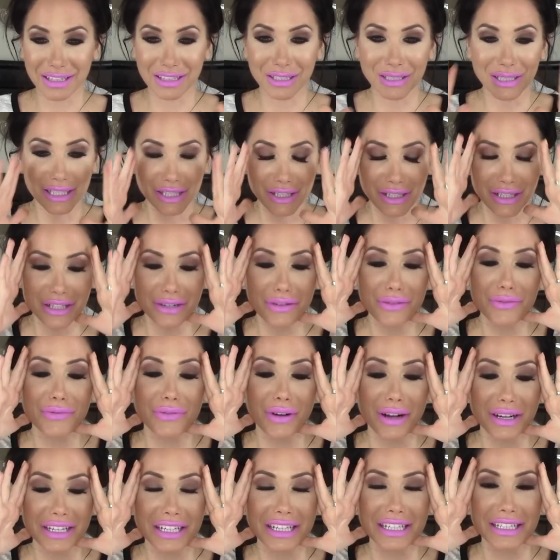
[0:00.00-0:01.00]
You guys are gonna
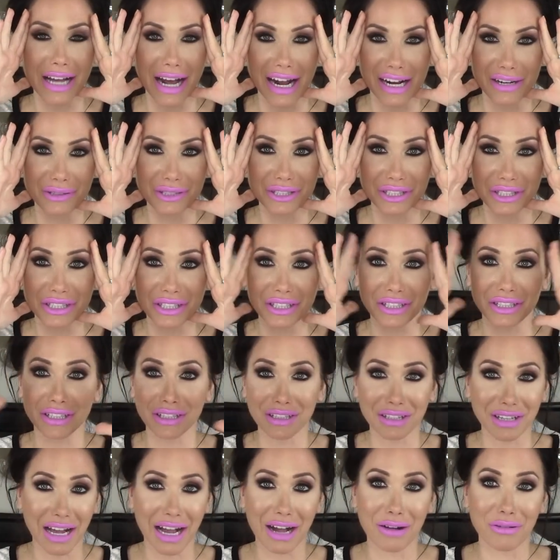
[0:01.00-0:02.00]
fucking die when you
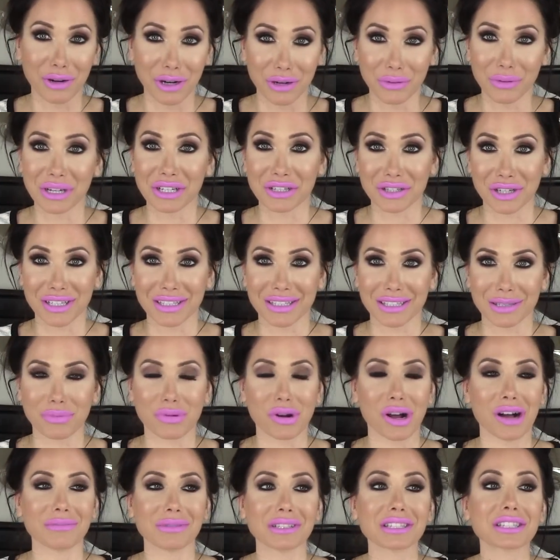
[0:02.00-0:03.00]
hear how I went dressed to
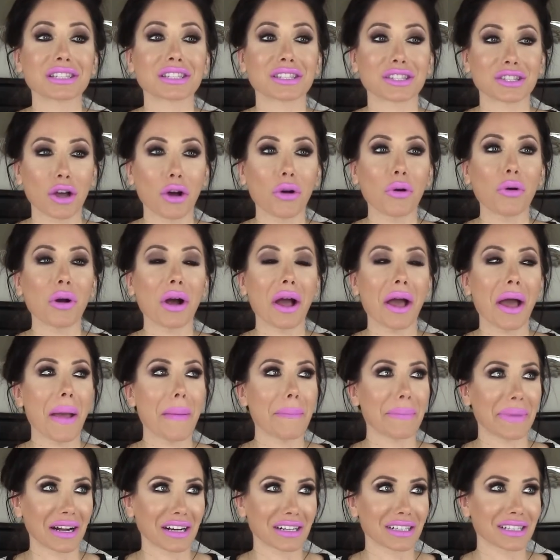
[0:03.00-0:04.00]
prom. It's so
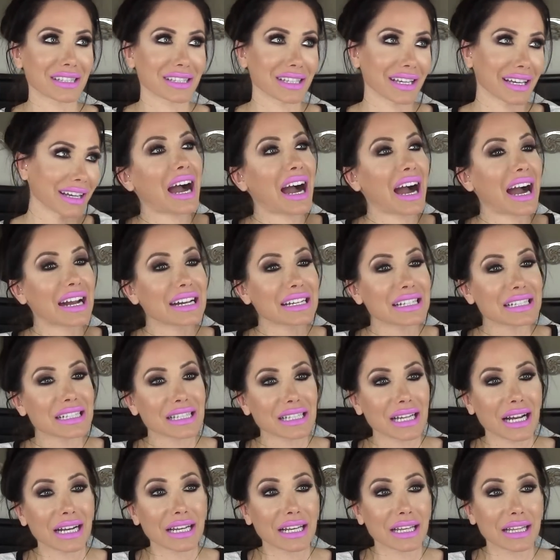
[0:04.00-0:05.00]
embarrassing. I
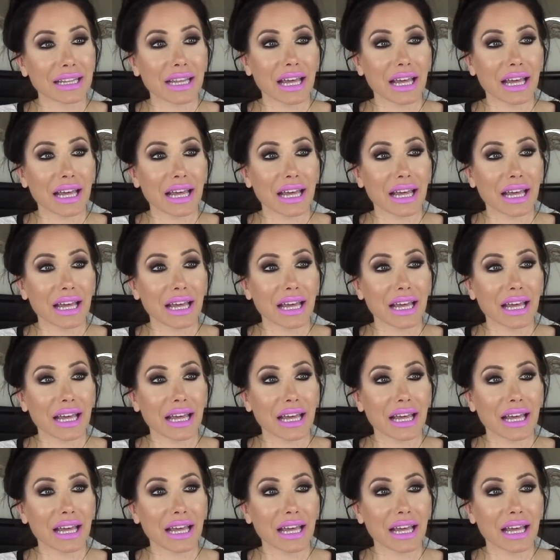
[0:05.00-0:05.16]
decided